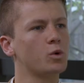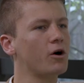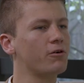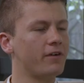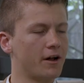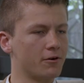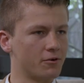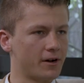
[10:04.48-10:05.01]

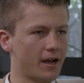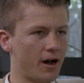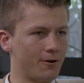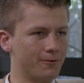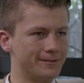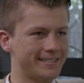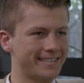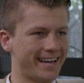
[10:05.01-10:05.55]
1,200
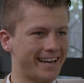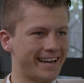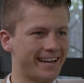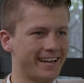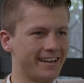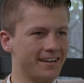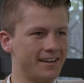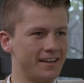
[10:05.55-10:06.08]
hours
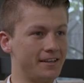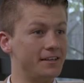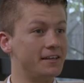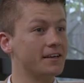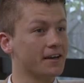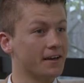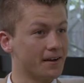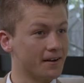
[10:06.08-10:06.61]
a
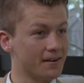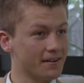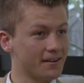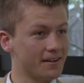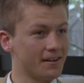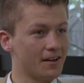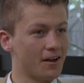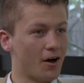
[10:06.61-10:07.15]
year
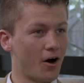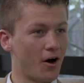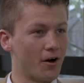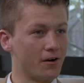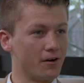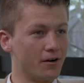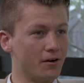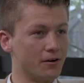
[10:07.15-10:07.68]

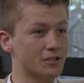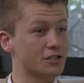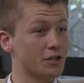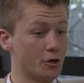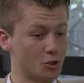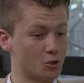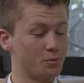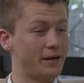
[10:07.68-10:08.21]
on
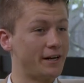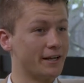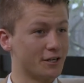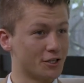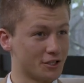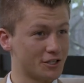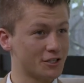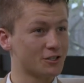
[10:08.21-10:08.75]
social media,
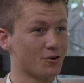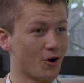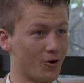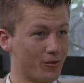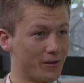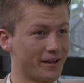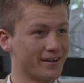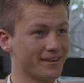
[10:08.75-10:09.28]
just
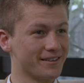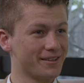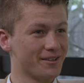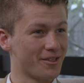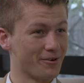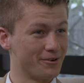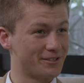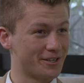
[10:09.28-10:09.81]
scrolling
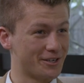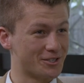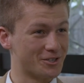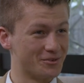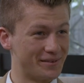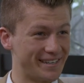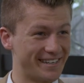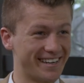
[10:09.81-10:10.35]
through
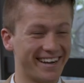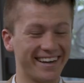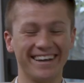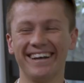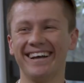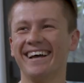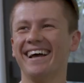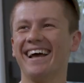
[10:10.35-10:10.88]
social media.
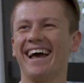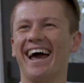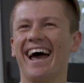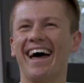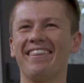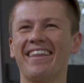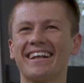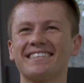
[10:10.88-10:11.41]

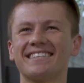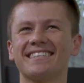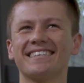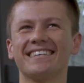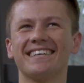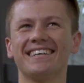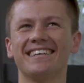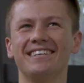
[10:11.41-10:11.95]
And
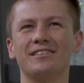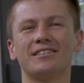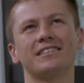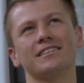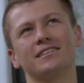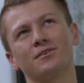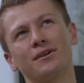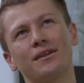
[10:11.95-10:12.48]
that's, you
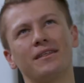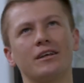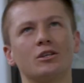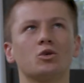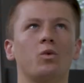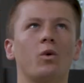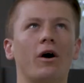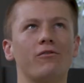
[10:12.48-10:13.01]
sort of
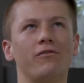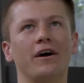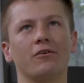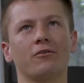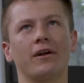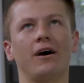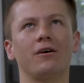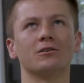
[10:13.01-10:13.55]
think
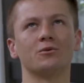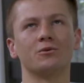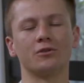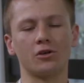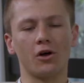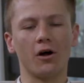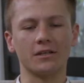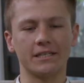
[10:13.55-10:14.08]
1,200 hours, well, in
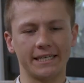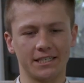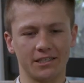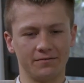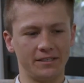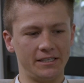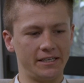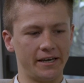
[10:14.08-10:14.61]
the context
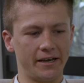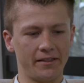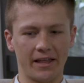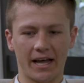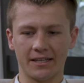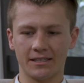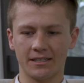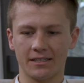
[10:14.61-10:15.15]
of a year,
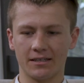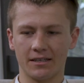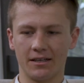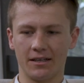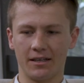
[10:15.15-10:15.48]
that's